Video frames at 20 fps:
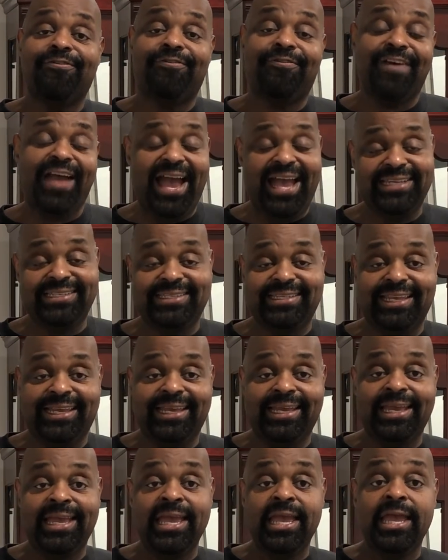
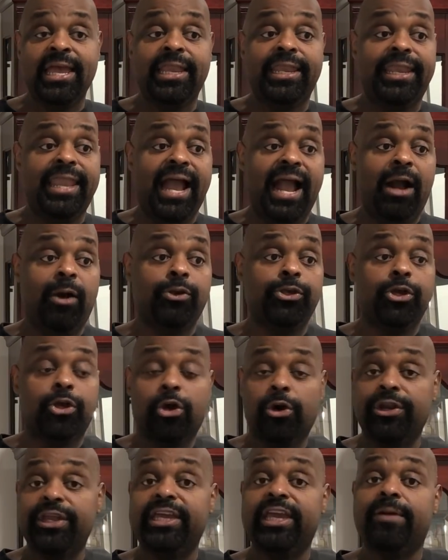fasting. Now, you're
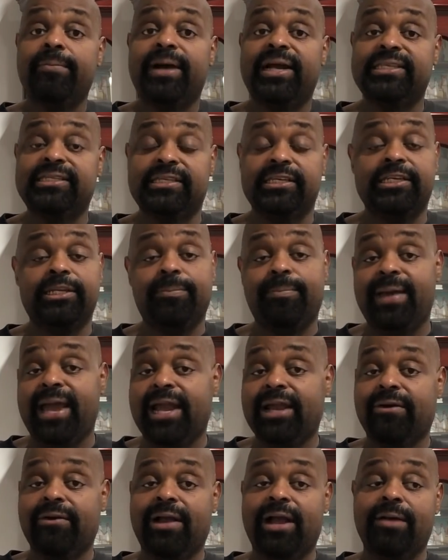going to hear my son in the
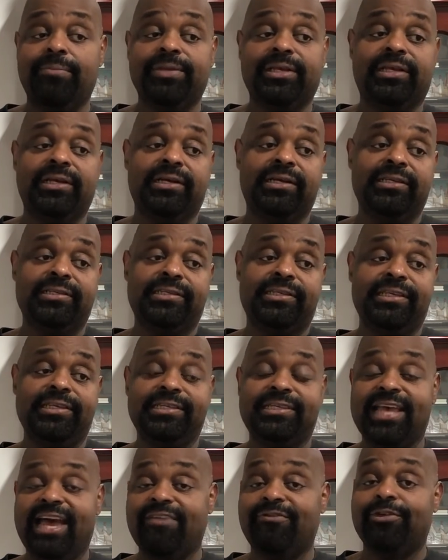background because
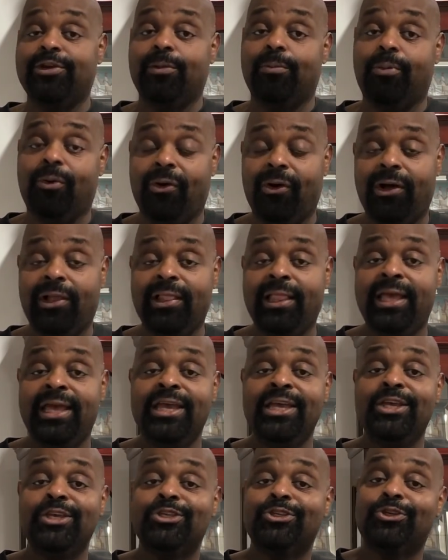he's having a ball,
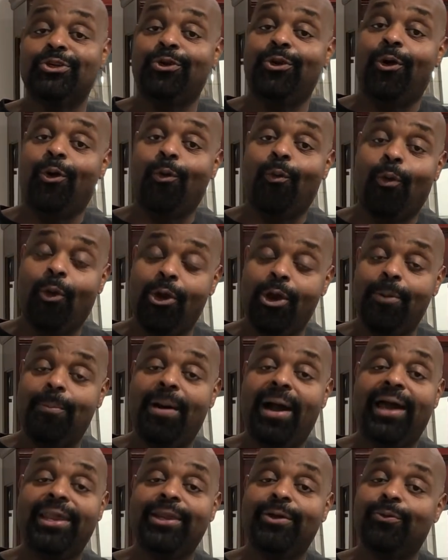so don't worry
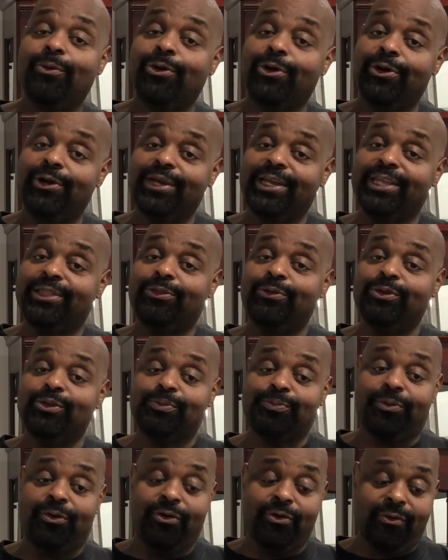about it. We're going to get through this
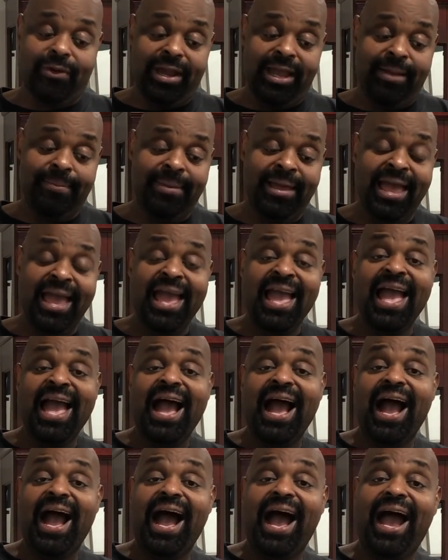program.
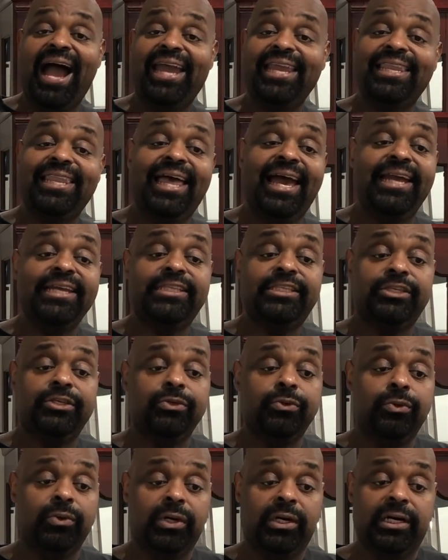I'd like
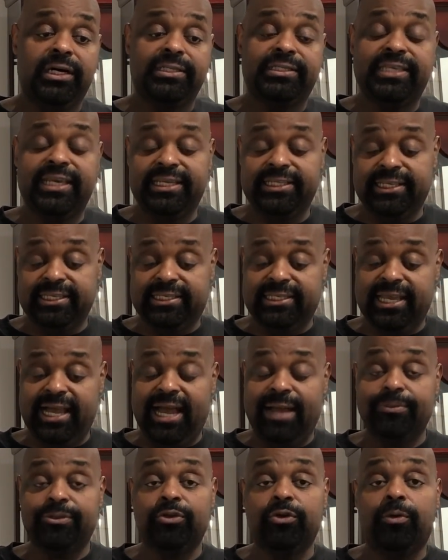to take the
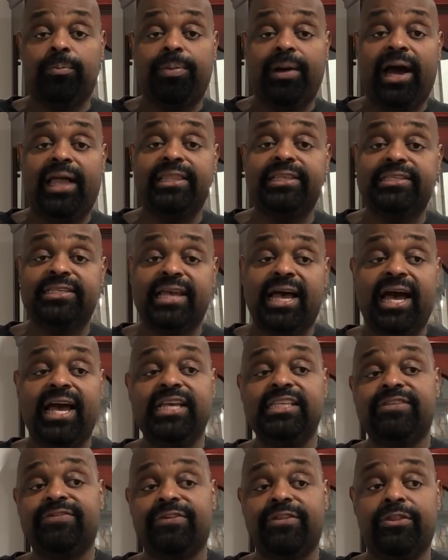time to
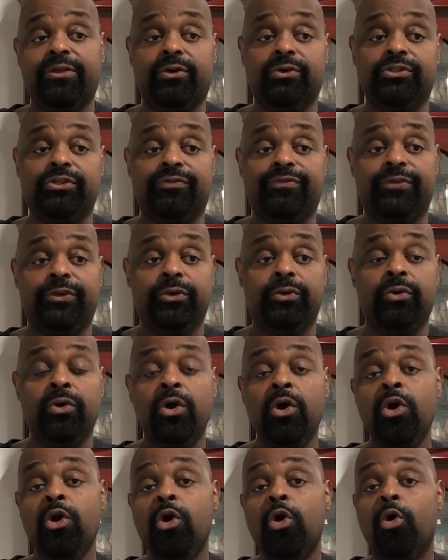apologize for those of you
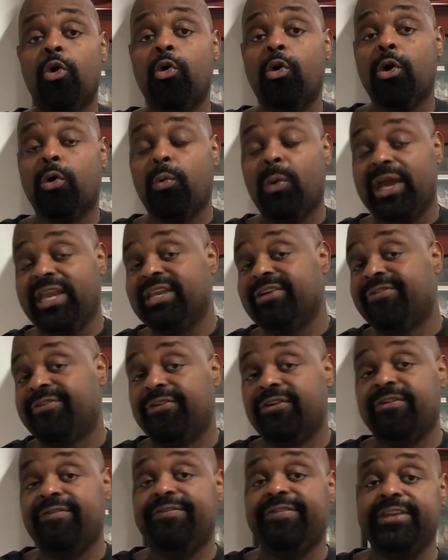who were waiting
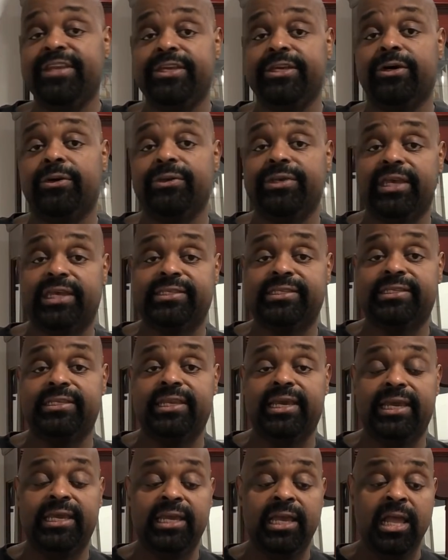for a video
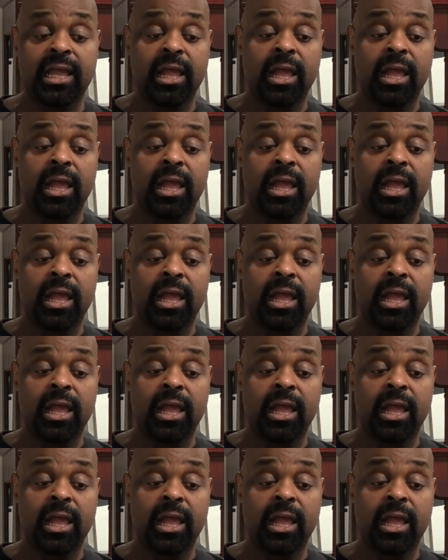yesterday.